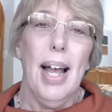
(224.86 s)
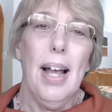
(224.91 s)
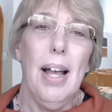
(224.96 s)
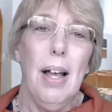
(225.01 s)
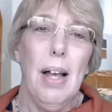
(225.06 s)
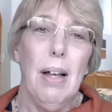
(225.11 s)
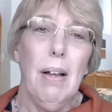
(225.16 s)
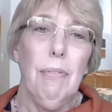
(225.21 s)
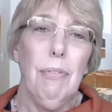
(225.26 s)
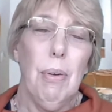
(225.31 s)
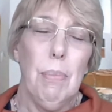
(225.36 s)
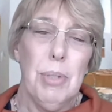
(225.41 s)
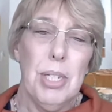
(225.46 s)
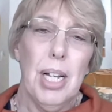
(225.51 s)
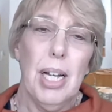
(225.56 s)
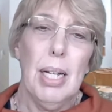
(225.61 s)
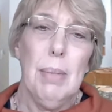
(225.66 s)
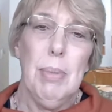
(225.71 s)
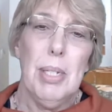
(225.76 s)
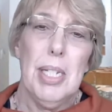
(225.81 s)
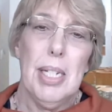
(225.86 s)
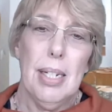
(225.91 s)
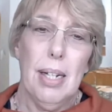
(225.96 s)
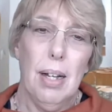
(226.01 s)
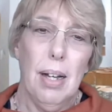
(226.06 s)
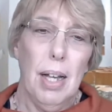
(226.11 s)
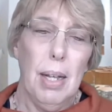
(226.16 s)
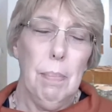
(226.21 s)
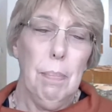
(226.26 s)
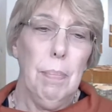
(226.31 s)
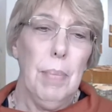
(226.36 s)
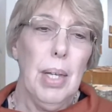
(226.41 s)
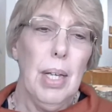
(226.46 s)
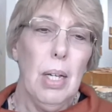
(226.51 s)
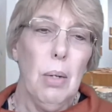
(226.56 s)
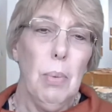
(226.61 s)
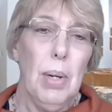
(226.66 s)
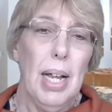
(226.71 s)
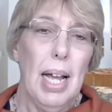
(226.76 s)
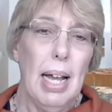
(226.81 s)
from time to time,
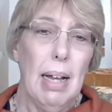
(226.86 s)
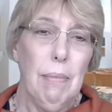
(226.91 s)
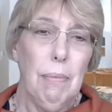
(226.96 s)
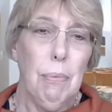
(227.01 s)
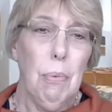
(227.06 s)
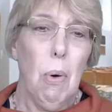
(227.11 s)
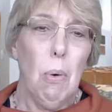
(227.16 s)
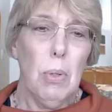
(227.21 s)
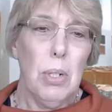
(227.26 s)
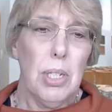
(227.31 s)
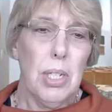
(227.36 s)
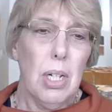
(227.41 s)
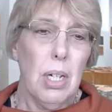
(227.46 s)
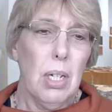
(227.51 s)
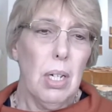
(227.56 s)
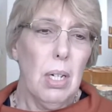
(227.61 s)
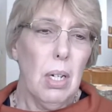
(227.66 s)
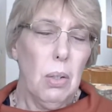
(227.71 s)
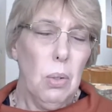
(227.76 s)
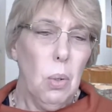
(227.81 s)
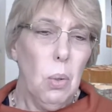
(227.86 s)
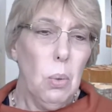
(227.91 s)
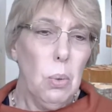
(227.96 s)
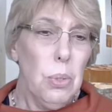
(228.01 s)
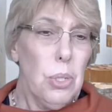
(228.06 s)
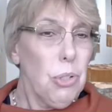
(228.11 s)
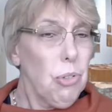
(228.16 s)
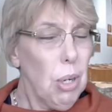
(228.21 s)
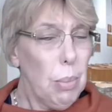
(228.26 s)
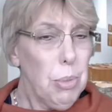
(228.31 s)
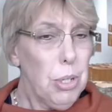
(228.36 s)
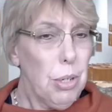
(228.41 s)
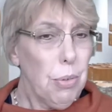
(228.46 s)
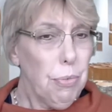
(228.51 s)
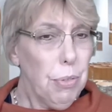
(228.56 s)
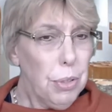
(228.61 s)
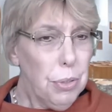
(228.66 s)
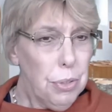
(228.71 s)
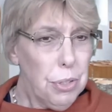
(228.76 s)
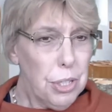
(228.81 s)
we have what are called scripture
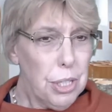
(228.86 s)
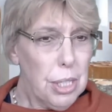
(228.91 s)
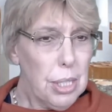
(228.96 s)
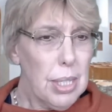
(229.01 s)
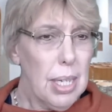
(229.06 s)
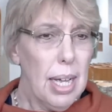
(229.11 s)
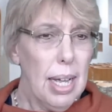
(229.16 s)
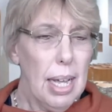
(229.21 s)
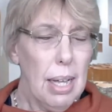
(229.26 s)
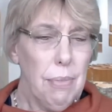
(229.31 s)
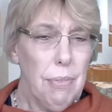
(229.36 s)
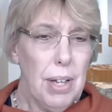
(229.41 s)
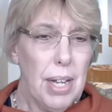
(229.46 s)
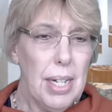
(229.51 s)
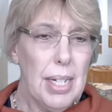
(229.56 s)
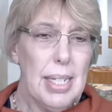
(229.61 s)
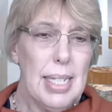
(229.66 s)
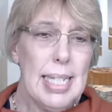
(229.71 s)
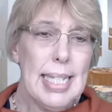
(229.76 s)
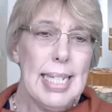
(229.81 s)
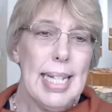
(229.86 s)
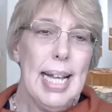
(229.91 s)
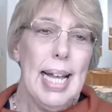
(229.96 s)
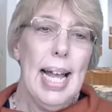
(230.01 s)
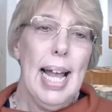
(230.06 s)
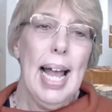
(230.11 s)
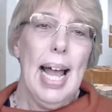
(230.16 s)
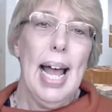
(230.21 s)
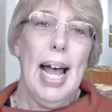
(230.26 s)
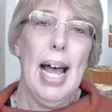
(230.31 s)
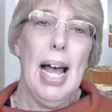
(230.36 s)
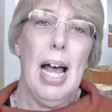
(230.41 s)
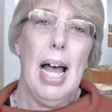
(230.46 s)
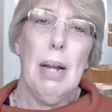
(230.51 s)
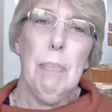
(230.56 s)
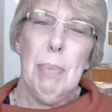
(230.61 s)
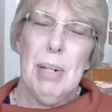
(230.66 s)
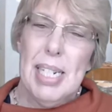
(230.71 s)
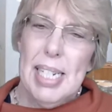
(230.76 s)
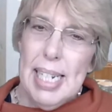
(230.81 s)
focus events, and
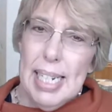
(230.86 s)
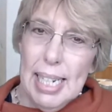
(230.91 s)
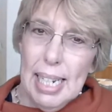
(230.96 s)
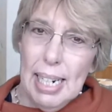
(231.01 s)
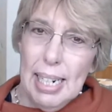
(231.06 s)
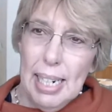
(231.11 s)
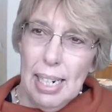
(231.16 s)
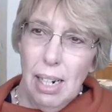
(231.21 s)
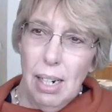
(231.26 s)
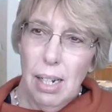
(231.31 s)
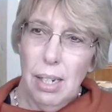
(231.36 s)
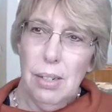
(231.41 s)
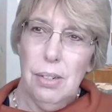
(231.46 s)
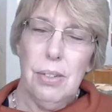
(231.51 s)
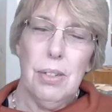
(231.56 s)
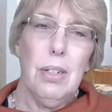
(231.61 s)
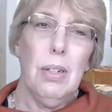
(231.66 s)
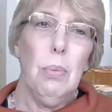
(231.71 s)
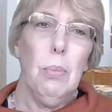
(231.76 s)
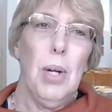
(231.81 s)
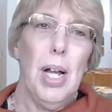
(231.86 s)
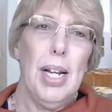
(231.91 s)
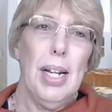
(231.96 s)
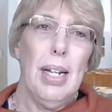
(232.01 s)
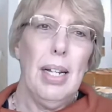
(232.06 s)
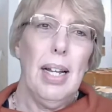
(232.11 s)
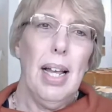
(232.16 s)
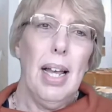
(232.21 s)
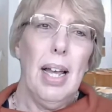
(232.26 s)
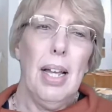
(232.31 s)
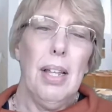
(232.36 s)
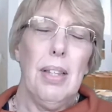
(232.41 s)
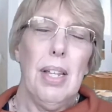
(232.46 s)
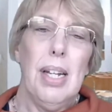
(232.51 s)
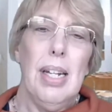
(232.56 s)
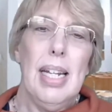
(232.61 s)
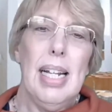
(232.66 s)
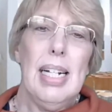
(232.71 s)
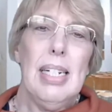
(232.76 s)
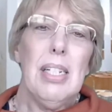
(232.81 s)
particularly in London when the
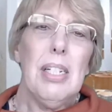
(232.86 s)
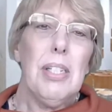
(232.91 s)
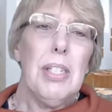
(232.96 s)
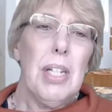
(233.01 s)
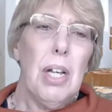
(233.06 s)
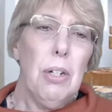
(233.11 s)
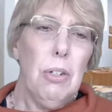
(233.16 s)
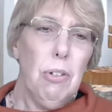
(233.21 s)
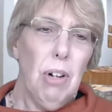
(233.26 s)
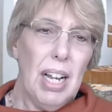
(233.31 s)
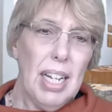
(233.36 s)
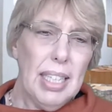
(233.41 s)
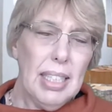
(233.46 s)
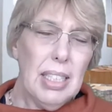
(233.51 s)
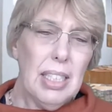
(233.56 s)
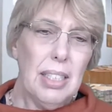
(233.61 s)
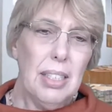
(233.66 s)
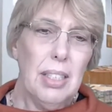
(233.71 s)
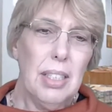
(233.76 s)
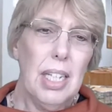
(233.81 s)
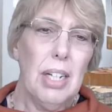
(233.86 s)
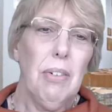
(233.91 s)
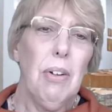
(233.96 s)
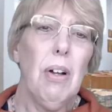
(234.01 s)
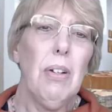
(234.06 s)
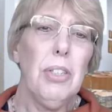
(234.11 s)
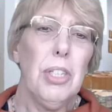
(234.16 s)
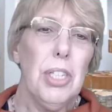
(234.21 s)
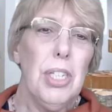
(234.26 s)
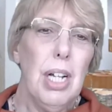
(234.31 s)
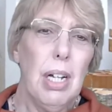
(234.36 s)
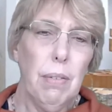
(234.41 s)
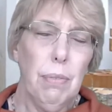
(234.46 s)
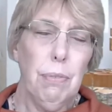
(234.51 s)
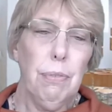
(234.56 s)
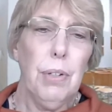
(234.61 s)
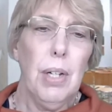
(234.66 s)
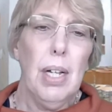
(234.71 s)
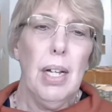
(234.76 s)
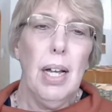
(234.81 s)
needs are so great and there aren't enough
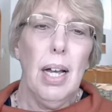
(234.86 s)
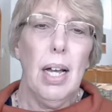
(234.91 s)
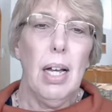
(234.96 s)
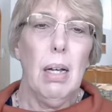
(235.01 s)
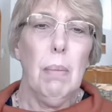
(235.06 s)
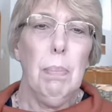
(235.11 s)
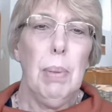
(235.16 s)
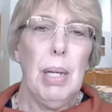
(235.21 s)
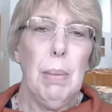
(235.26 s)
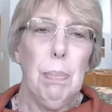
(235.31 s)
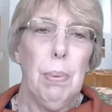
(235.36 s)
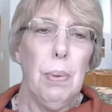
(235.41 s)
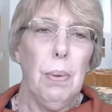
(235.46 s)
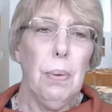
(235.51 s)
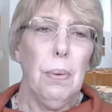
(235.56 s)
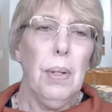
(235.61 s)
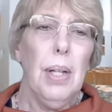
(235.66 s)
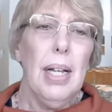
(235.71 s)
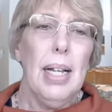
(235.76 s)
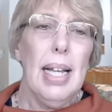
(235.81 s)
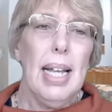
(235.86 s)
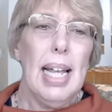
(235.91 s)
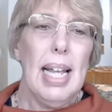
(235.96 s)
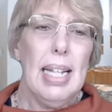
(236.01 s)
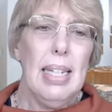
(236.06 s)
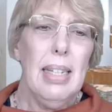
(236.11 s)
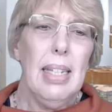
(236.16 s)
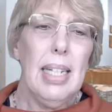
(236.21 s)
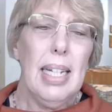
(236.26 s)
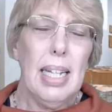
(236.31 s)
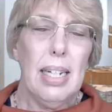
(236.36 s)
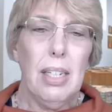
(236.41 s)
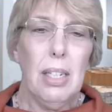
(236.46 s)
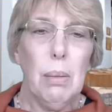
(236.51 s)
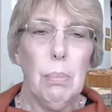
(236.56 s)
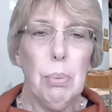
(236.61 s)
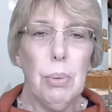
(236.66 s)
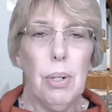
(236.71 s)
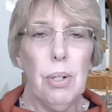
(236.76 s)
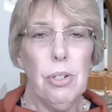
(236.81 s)
people in the Gideon
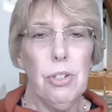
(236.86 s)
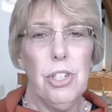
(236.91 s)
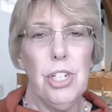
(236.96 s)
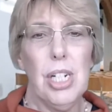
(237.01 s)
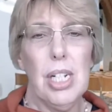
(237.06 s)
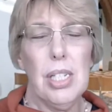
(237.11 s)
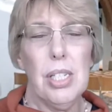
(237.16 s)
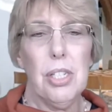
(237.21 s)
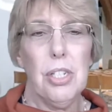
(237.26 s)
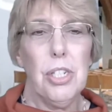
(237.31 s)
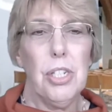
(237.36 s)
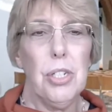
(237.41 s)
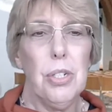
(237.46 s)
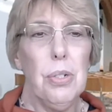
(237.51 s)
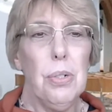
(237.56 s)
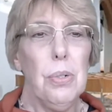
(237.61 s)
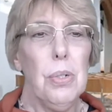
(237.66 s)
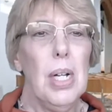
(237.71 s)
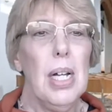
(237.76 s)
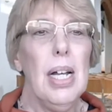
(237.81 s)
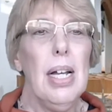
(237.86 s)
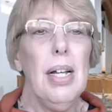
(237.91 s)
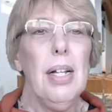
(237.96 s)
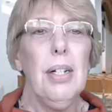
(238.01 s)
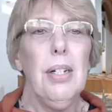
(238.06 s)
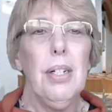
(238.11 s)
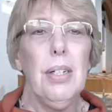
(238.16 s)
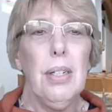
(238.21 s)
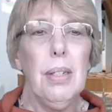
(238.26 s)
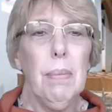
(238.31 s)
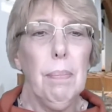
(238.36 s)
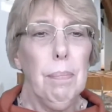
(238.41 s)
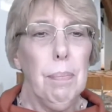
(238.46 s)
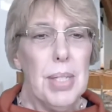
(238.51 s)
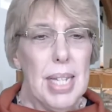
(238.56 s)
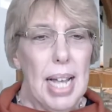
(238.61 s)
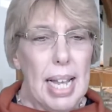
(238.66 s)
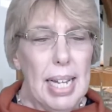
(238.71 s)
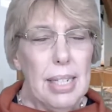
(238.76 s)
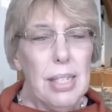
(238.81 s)
branches to
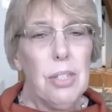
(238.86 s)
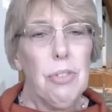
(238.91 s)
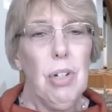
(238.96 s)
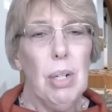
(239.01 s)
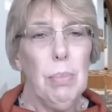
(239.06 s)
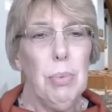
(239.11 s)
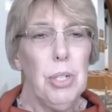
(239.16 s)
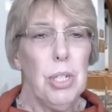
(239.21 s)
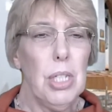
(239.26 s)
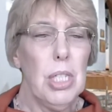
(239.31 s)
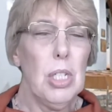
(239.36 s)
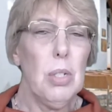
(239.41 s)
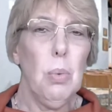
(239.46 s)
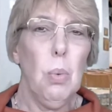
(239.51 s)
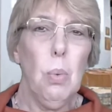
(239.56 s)
take scriptures to all the